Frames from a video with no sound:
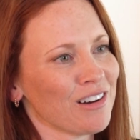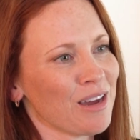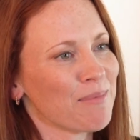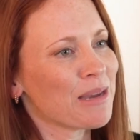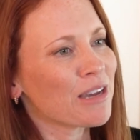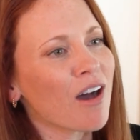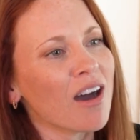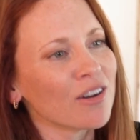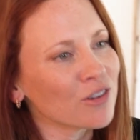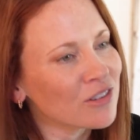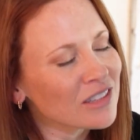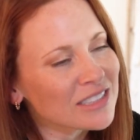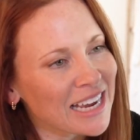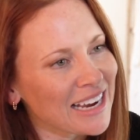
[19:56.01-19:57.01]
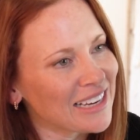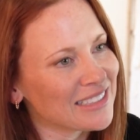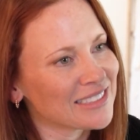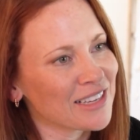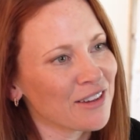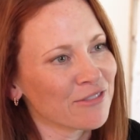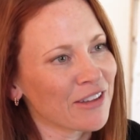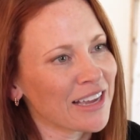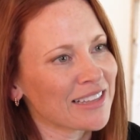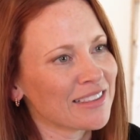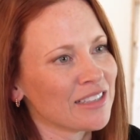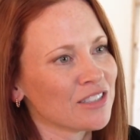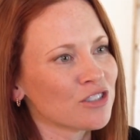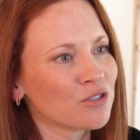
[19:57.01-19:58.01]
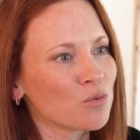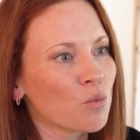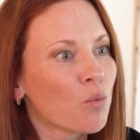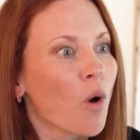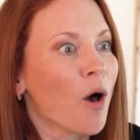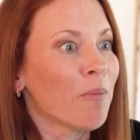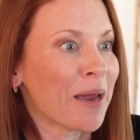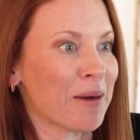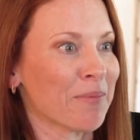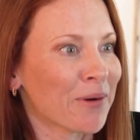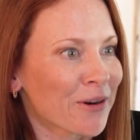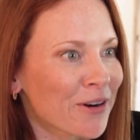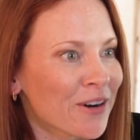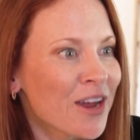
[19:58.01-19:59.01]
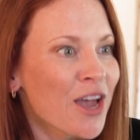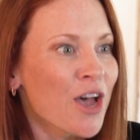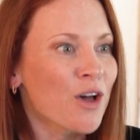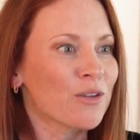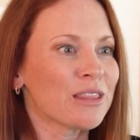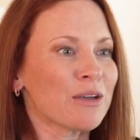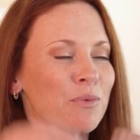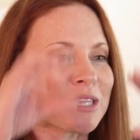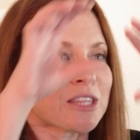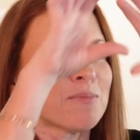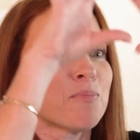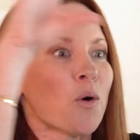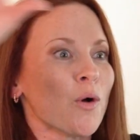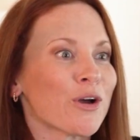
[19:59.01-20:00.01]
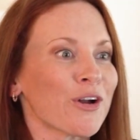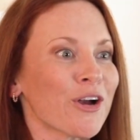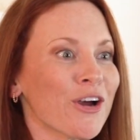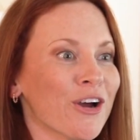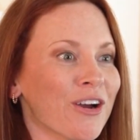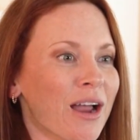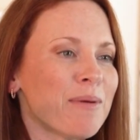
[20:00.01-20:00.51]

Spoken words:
I mean, gone are the days of like the wallpaper with the border.